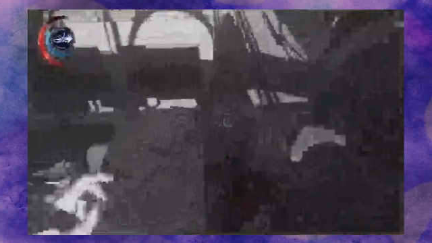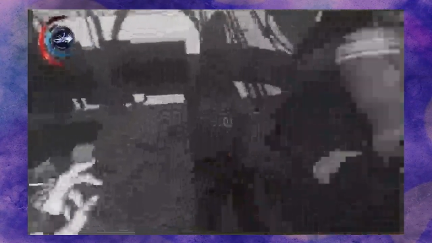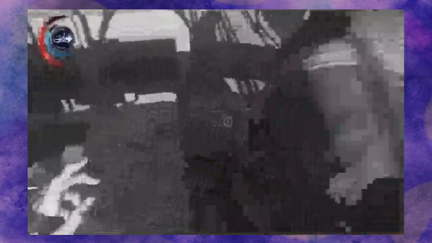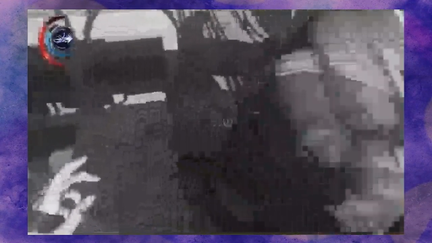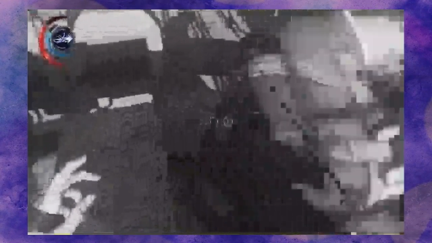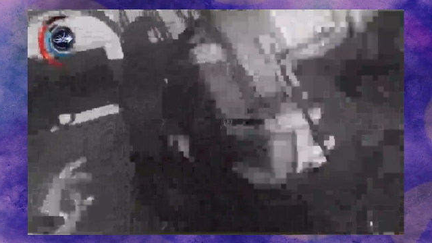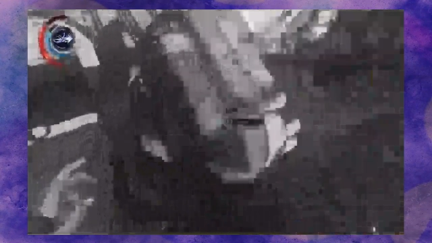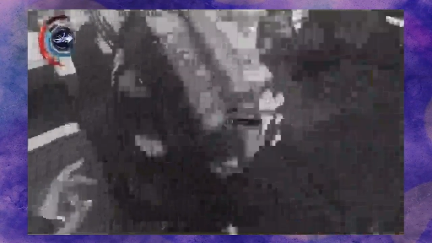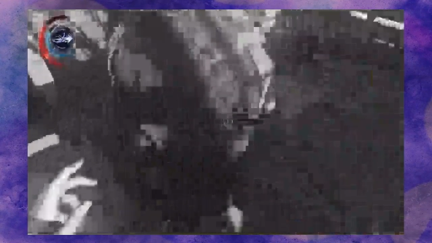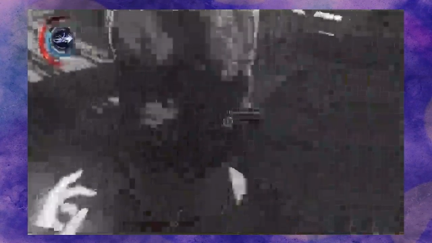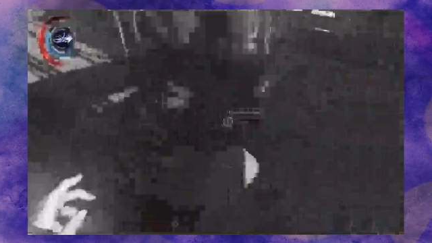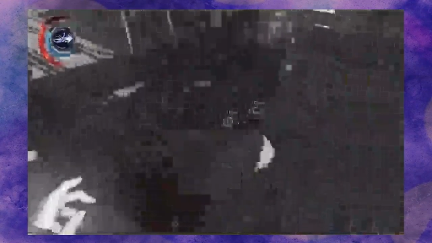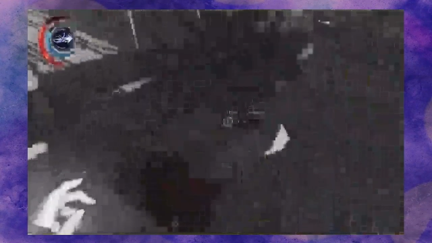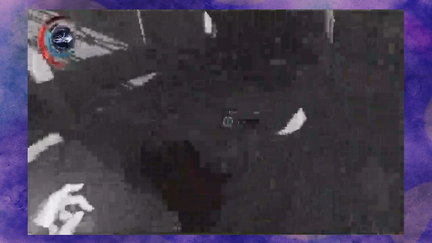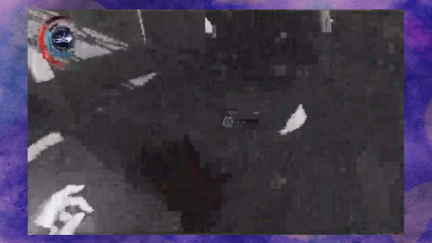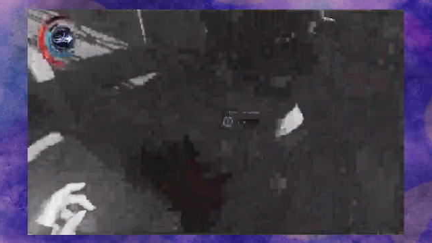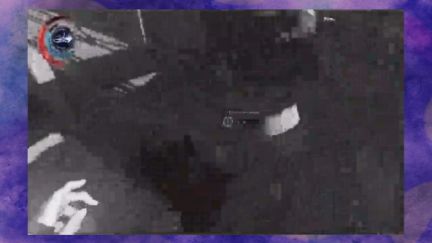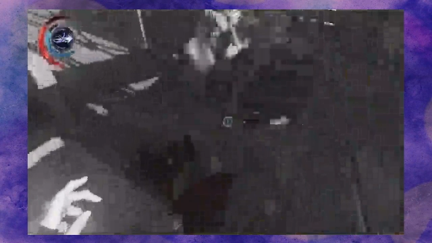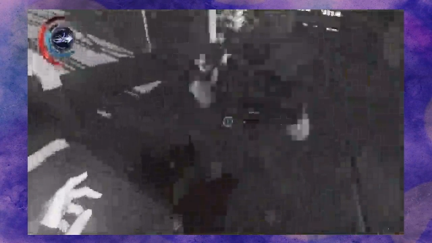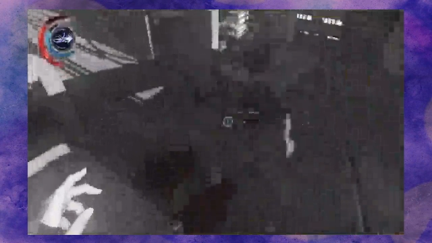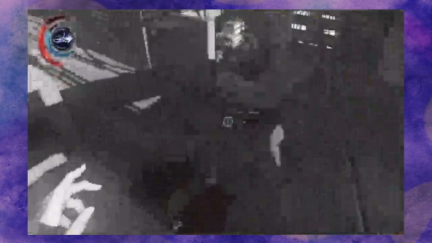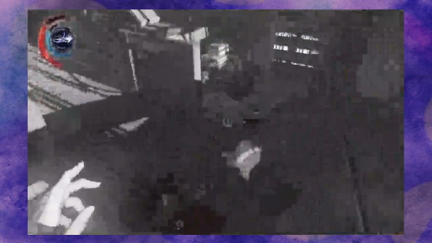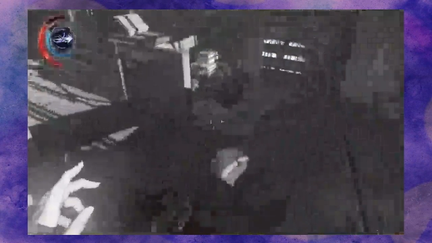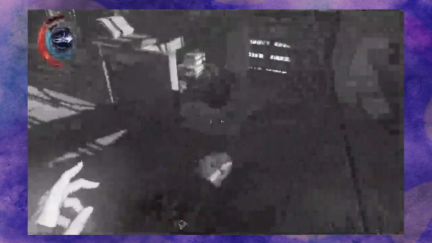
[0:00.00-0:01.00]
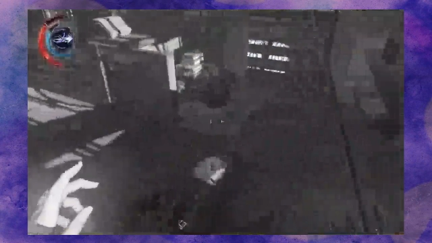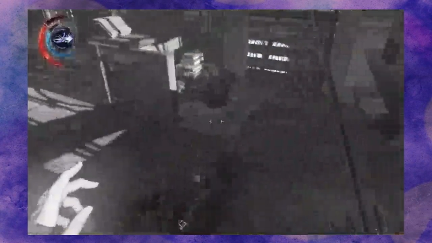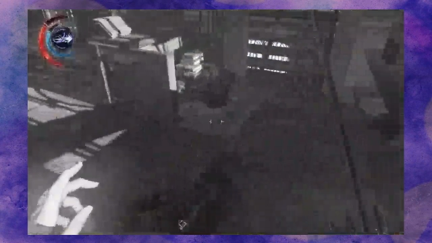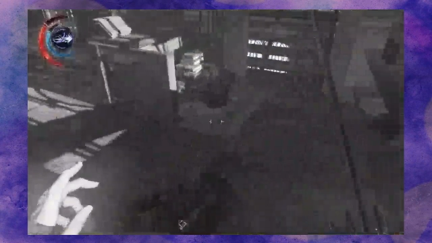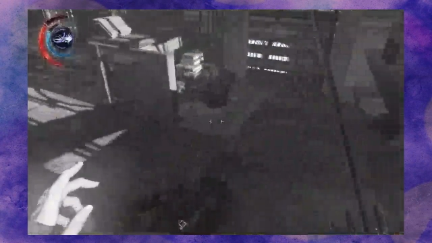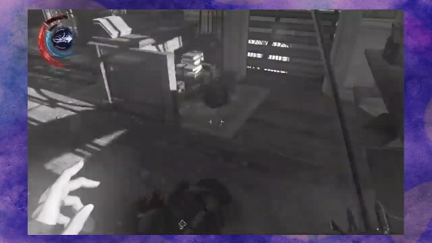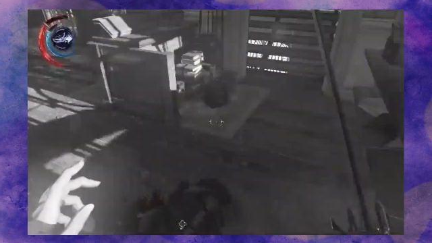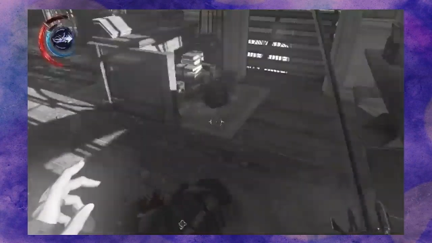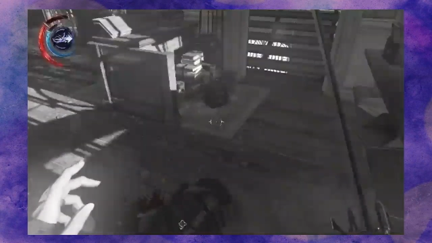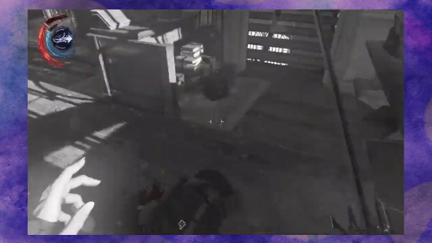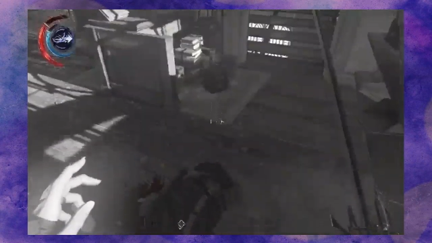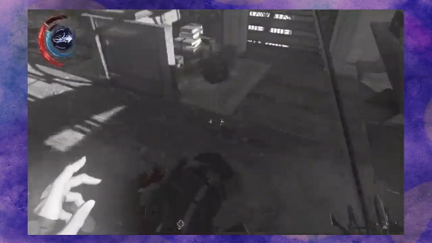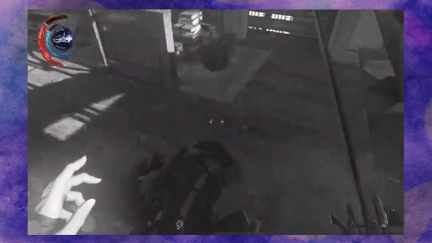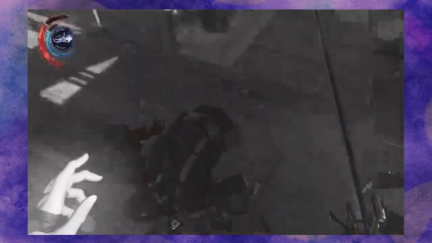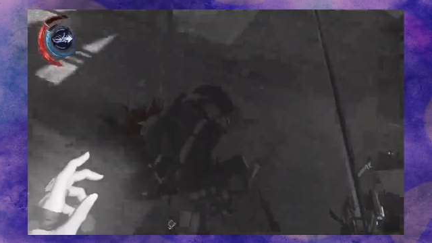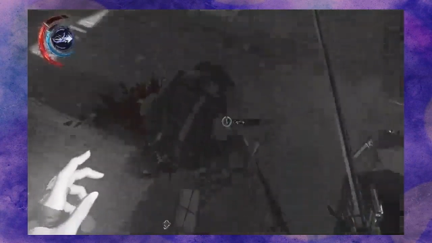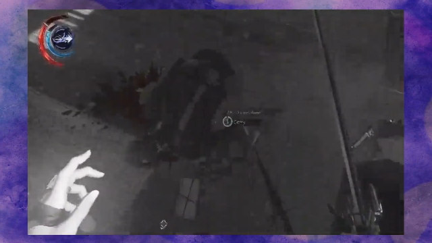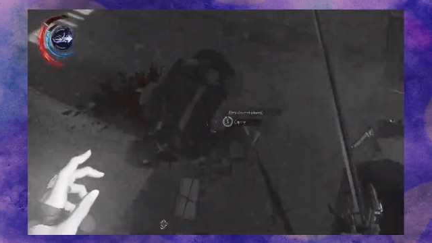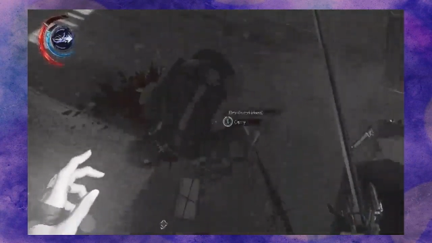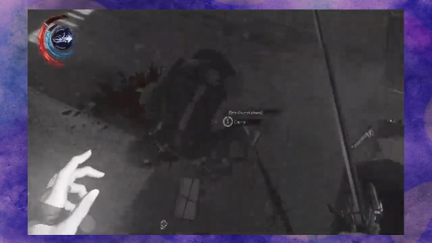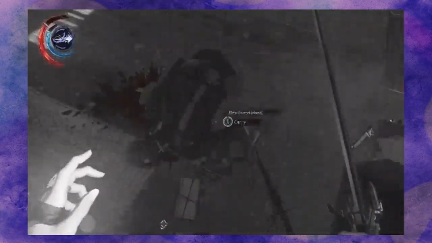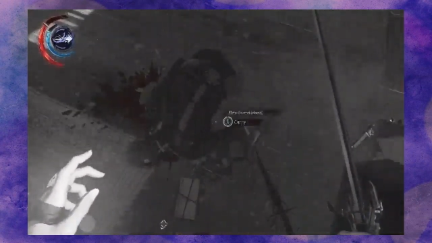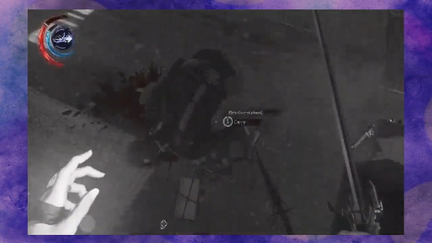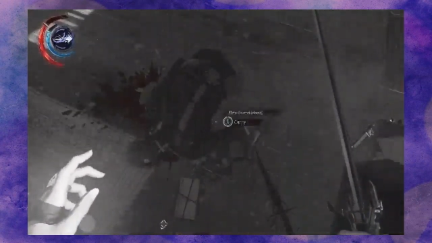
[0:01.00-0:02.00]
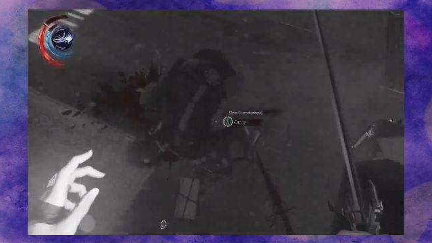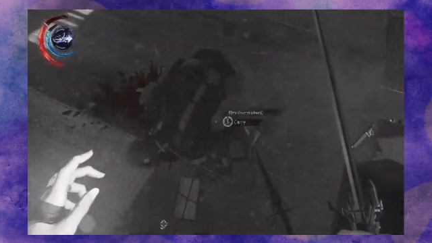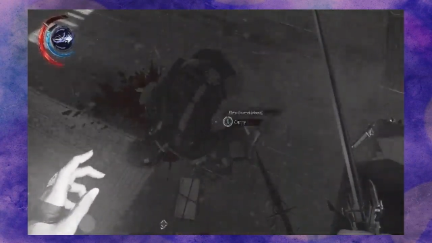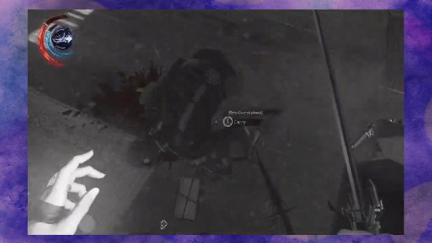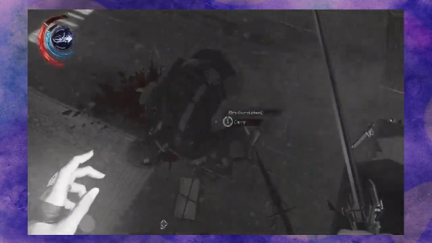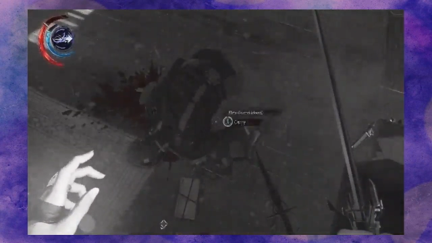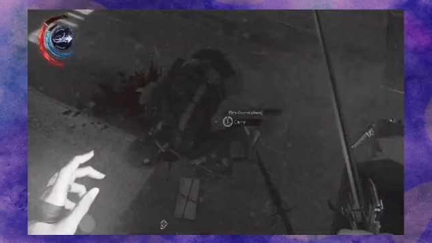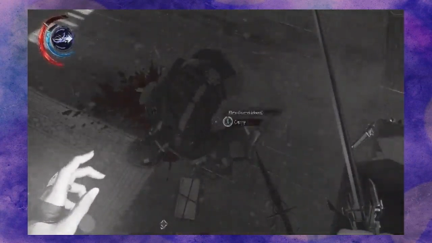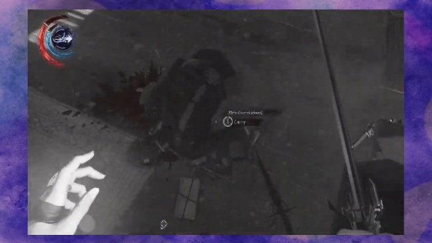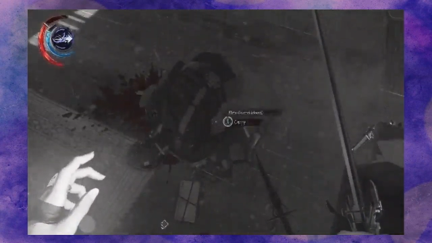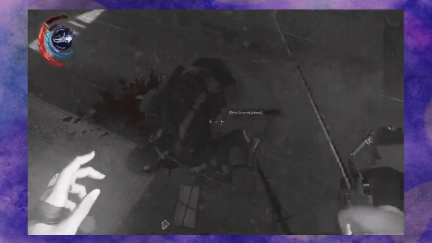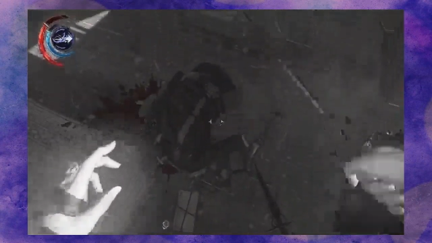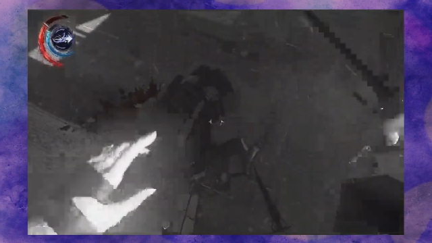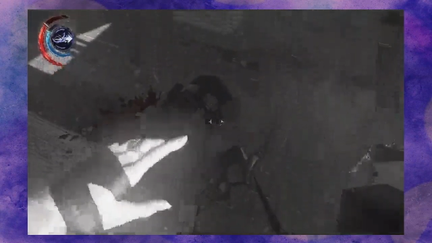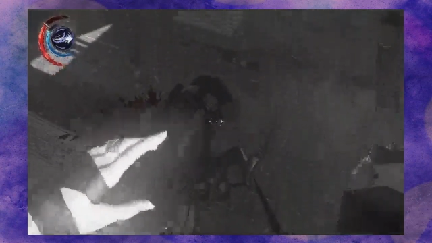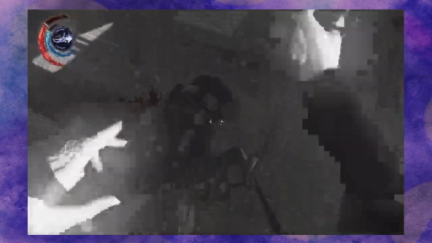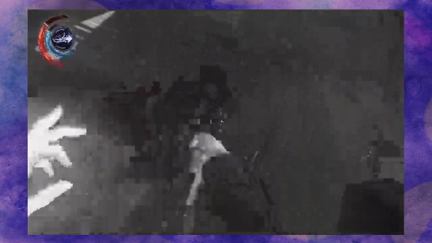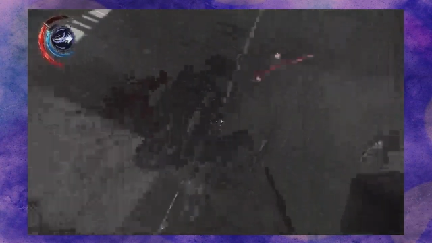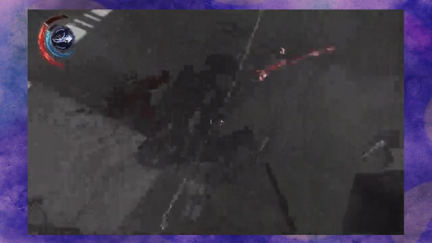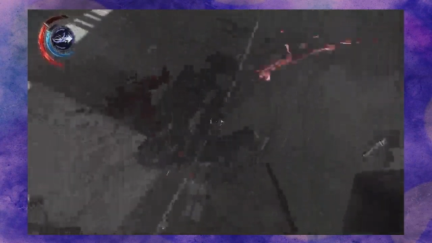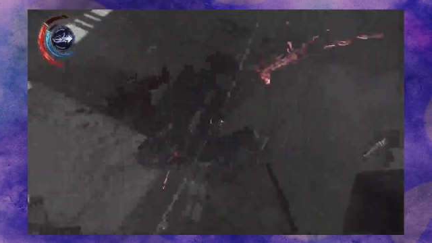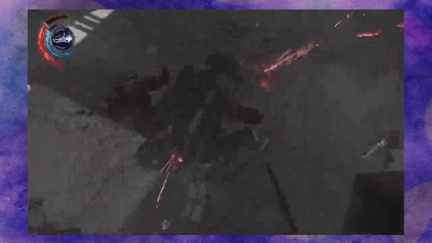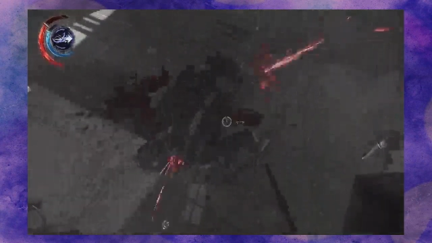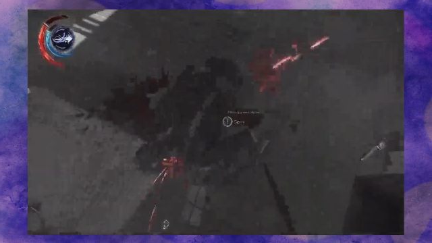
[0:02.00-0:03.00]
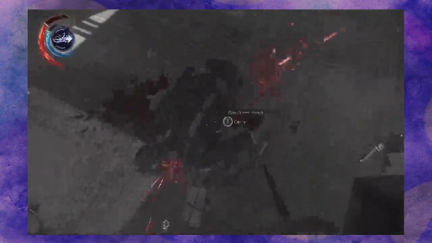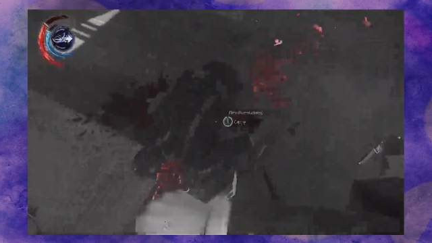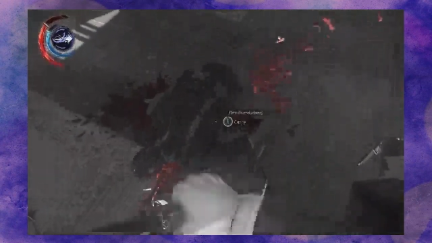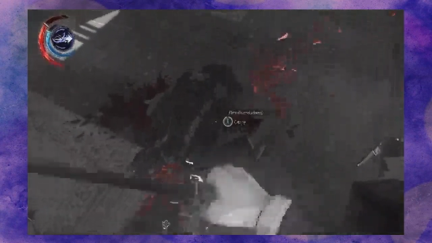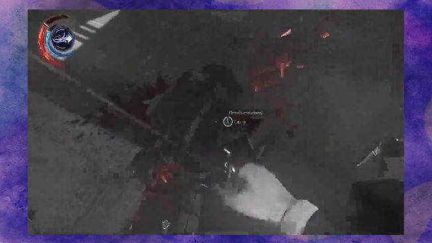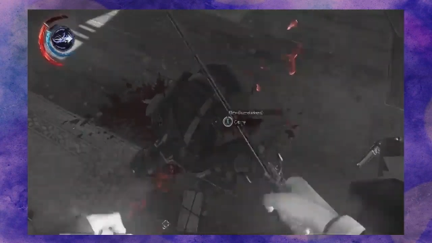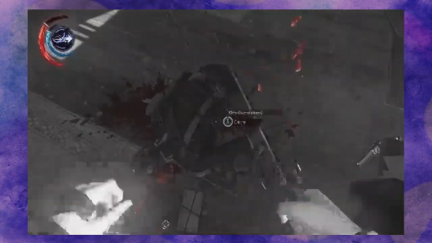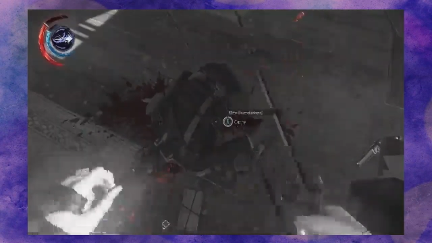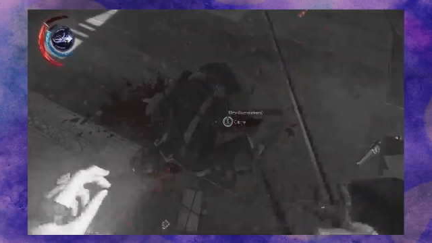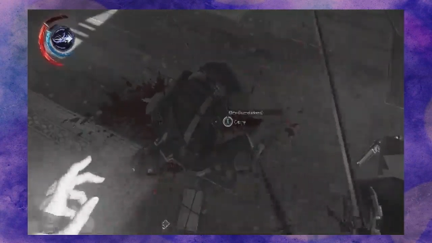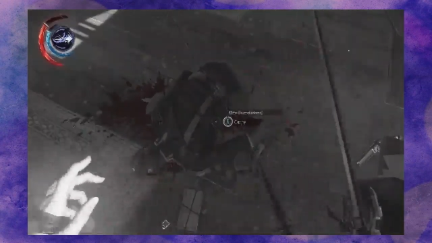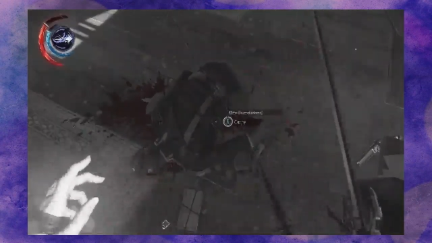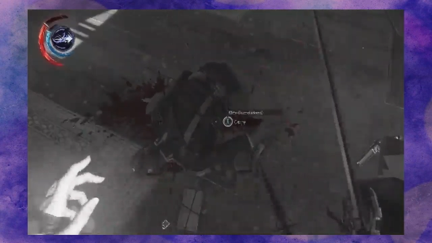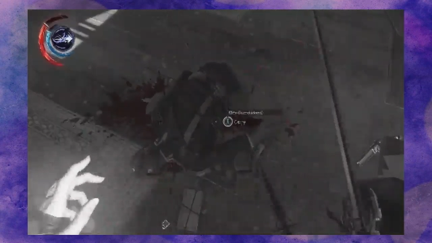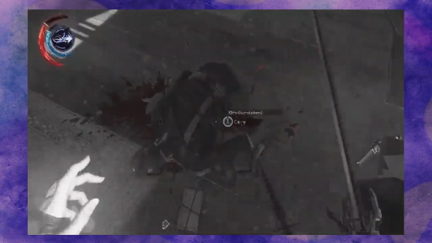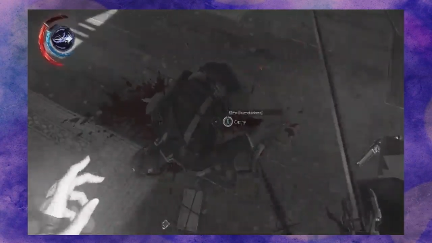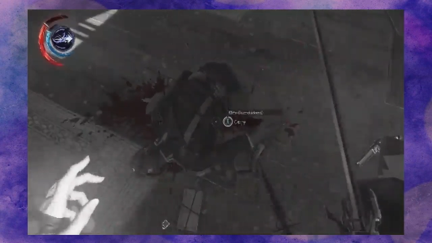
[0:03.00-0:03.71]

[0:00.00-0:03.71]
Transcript: [unreadable: no face in view]